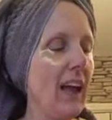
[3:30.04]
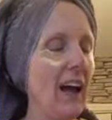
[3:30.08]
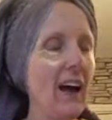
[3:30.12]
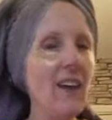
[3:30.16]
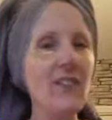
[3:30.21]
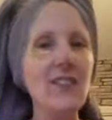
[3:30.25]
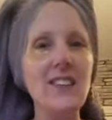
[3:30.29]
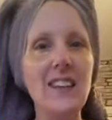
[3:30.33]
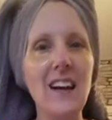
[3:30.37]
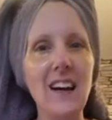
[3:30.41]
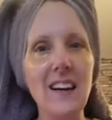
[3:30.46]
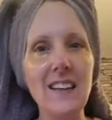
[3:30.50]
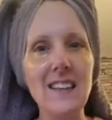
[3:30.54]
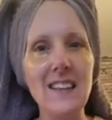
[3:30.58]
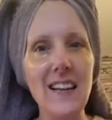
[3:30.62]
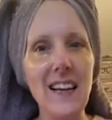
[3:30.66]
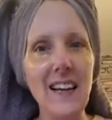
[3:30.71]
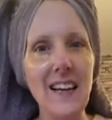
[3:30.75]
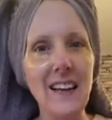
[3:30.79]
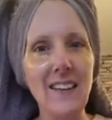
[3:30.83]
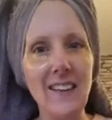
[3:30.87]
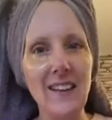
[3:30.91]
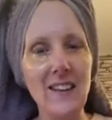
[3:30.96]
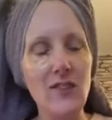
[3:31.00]
I've started
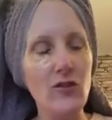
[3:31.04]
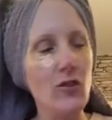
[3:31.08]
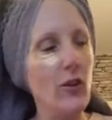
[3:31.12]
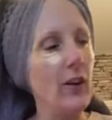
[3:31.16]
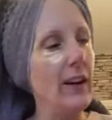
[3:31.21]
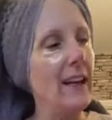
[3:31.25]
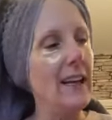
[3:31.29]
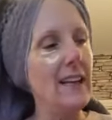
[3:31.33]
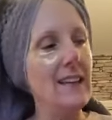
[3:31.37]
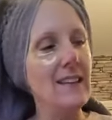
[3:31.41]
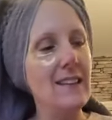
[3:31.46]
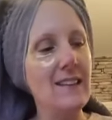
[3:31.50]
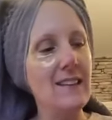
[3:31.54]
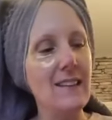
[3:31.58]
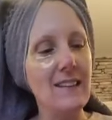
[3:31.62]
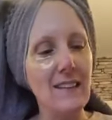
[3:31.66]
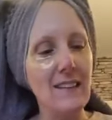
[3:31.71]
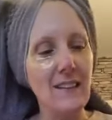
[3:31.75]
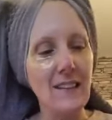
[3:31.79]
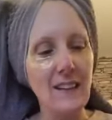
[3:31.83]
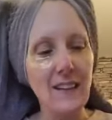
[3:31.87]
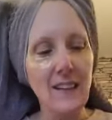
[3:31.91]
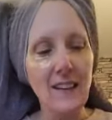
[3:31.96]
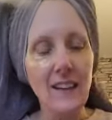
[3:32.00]
taking these
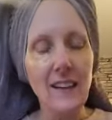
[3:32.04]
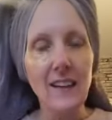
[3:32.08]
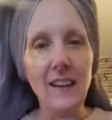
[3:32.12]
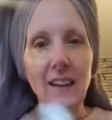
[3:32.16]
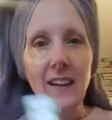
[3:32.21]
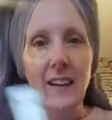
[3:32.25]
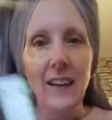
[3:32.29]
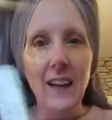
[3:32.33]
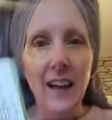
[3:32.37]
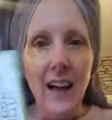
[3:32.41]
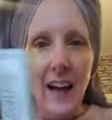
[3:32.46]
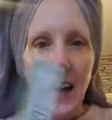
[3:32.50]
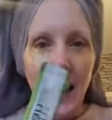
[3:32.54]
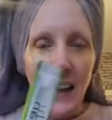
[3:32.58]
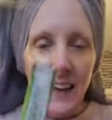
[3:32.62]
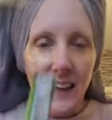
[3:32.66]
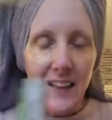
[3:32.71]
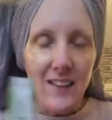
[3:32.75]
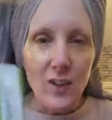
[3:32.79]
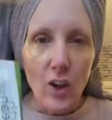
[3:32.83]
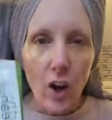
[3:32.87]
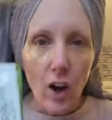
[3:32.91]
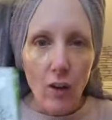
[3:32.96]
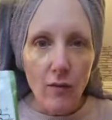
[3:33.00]
greens, and
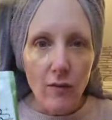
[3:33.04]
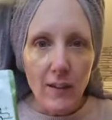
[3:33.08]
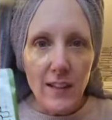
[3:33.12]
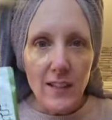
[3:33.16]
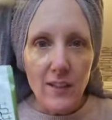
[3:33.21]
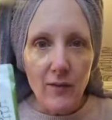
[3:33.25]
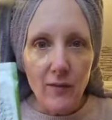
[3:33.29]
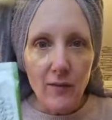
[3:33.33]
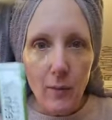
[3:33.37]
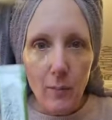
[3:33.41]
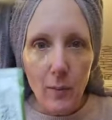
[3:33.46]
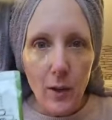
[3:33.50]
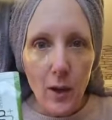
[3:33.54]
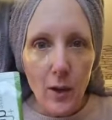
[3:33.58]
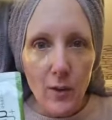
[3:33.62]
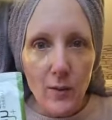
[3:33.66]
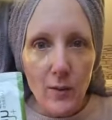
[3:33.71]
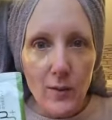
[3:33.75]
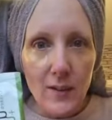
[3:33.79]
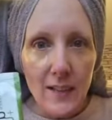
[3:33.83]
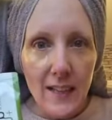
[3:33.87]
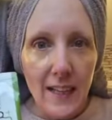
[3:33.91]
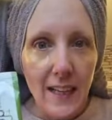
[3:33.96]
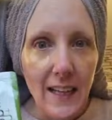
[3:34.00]
it's got rid of the
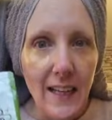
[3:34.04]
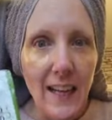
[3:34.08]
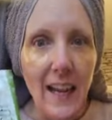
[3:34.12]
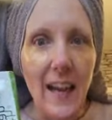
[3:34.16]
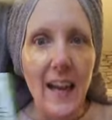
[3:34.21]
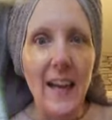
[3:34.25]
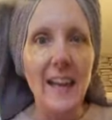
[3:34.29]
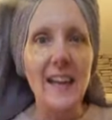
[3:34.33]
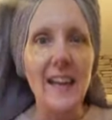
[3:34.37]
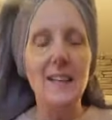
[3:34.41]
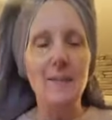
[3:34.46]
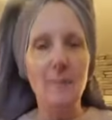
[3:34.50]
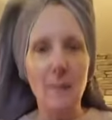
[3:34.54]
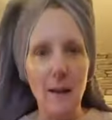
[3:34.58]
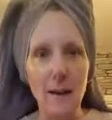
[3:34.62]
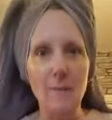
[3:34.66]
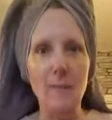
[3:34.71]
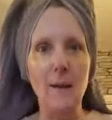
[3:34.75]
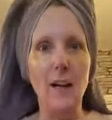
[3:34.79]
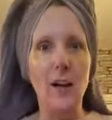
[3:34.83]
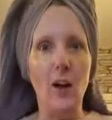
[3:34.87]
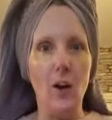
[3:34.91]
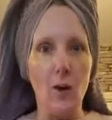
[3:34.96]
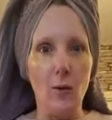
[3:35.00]
bloating, and it's made
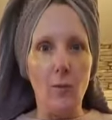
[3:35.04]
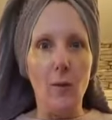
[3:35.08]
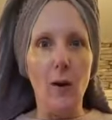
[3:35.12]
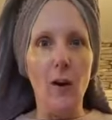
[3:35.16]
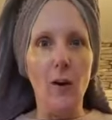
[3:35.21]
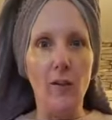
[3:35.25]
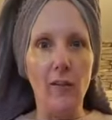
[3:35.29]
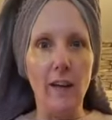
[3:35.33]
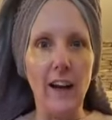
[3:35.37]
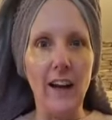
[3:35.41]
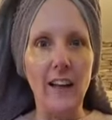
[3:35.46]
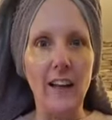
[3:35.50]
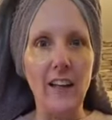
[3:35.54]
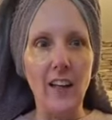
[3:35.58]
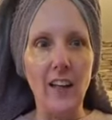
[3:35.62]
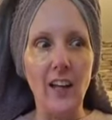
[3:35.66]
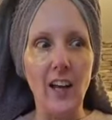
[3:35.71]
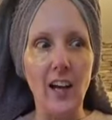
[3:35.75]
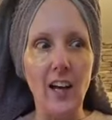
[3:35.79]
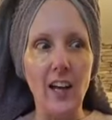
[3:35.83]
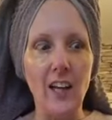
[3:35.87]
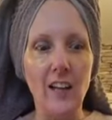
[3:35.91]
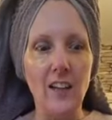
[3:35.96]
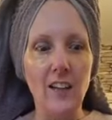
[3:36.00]
me go more
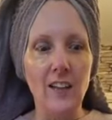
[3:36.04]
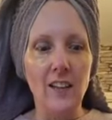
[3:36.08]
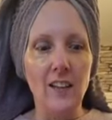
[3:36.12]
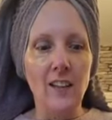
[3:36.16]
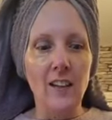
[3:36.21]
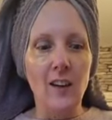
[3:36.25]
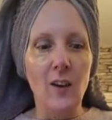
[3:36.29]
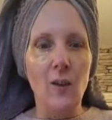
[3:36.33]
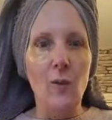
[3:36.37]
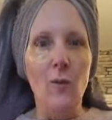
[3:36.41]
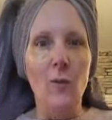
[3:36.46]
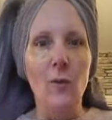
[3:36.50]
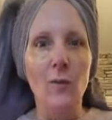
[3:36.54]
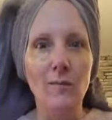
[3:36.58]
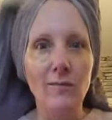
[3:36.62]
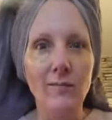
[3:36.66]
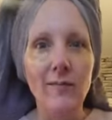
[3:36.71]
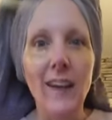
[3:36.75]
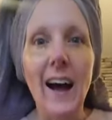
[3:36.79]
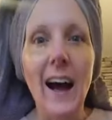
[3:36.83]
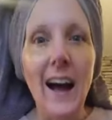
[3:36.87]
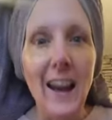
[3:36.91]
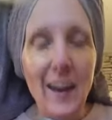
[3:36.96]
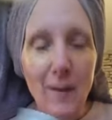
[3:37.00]
regular,
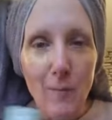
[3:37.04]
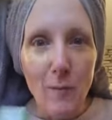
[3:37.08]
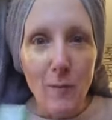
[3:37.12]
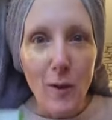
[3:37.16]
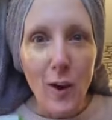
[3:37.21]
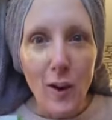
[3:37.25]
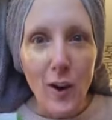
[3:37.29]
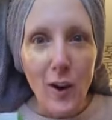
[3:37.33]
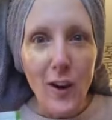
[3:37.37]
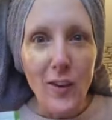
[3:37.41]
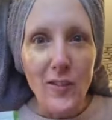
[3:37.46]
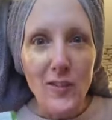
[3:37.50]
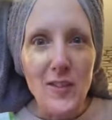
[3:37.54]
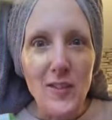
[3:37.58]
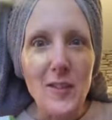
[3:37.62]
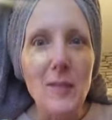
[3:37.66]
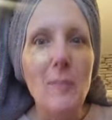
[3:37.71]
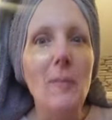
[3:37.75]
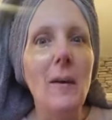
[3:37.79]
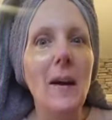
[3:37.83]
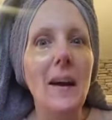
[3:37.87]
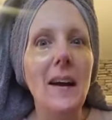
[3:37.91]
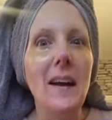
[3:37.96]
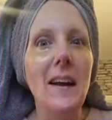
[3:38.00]
and I'm not
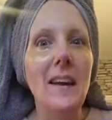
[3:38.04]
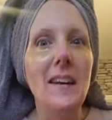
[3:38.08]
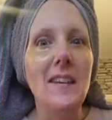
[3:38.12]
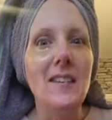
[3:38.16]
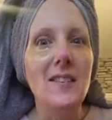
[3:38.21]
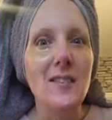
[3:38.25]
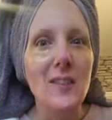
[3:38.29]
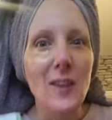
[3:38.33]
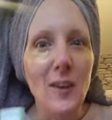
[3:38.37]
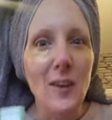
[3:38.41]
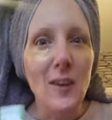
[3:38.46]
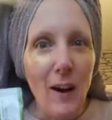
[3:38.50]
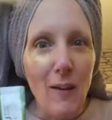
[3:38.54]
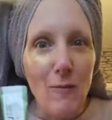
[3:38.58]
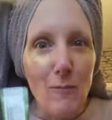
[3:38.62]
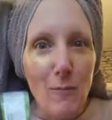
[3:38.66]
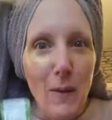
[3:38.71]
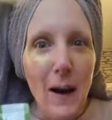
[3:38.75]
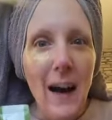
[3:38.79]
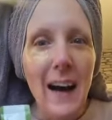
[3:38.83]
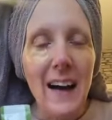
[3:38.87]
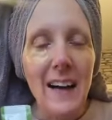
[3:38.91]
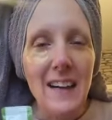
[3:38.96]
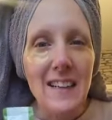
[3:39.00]
constipated. So I've
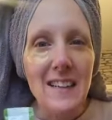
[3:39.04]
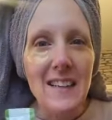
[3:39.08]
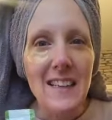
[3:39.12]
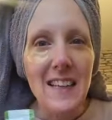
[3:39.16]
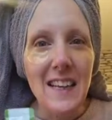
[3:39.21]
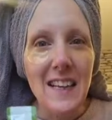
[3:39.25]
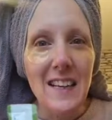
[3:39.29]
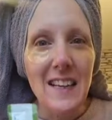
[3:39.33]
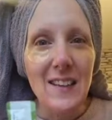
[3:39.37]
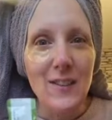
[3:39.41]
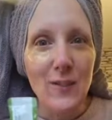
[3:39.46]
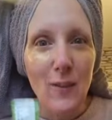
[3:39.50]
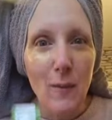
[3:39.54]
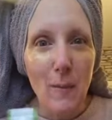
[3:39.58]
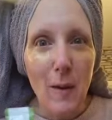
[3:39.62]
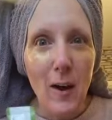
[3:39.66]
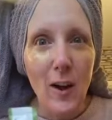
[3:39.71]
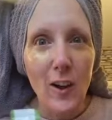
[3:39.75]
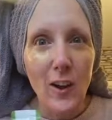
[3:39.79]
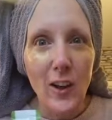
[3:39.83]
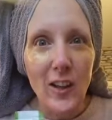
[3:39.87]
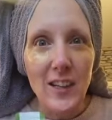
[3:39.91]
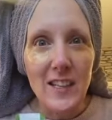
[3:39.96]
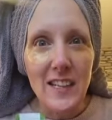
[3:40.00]
packed these for my
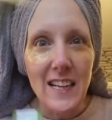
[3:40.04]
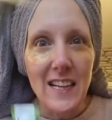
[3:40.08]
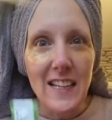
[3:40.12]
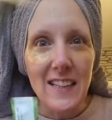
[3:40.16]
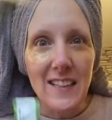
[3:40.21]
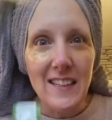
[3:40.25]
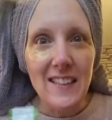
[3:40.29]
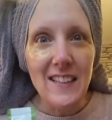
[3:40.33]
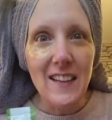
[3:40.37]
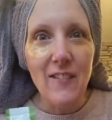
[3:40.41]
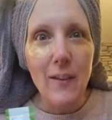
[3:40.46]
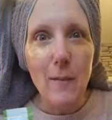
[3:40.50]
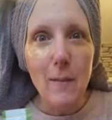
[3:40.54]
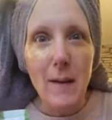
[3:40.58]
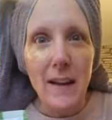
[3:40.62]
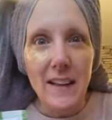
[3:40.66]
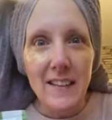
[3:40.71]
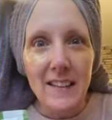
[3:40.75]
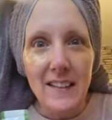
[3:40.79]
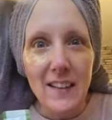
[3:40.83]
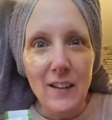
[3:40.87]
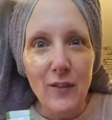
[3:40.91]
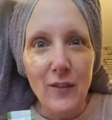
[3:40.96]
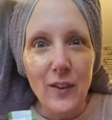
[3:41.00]
holiday to see if it
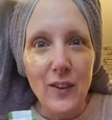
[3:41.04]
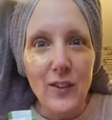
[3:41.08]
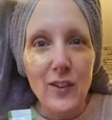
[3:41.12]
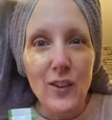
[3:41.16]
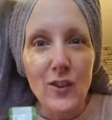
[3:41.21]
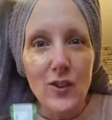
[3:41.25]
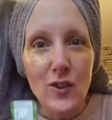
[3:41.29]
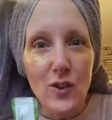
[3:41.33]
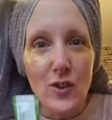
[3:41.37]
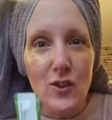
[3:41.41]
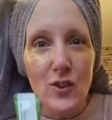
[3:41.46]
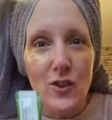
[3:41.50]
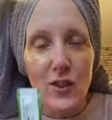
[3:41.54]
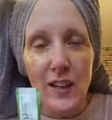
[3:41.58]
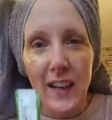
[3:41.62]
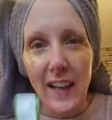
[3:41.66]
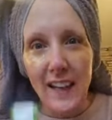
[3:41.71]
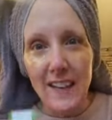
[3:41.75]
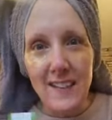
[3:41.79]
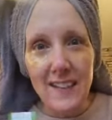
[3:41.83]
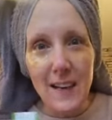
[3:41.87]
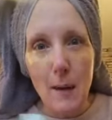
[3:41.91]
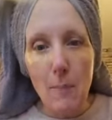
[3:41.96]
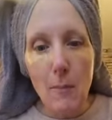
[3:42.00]
makes a difference, because usually
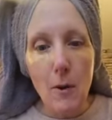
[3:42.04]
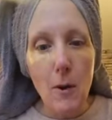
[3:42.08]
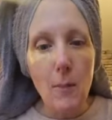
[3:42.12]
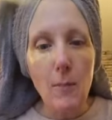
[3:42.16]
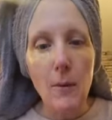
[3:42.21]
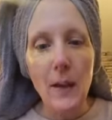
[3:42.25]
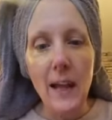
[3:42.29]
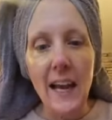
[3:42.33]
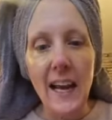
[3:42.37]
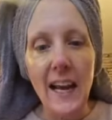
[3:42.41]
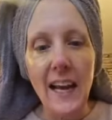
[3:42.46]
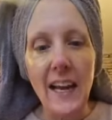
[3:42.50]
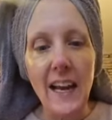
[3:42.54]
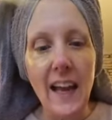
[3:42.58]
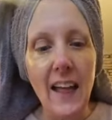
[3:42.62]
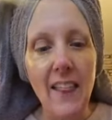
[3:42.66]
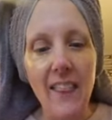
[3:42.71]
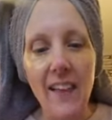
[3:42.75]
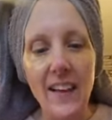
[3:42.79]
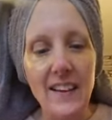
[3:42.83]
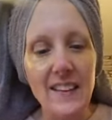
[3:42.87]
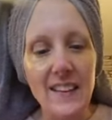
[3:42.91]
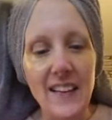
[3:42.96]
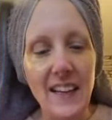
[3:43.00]
I step on a plane
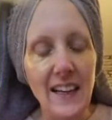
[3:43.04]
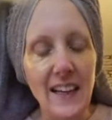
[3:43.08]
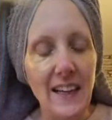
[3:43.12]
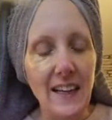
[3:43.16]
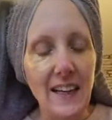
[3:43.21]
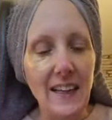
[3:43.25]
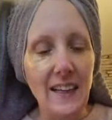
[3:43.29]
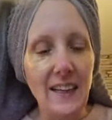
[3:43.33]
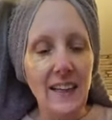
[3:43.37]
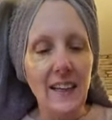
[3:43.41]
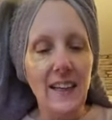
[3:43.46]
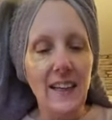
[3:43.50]
and that's it.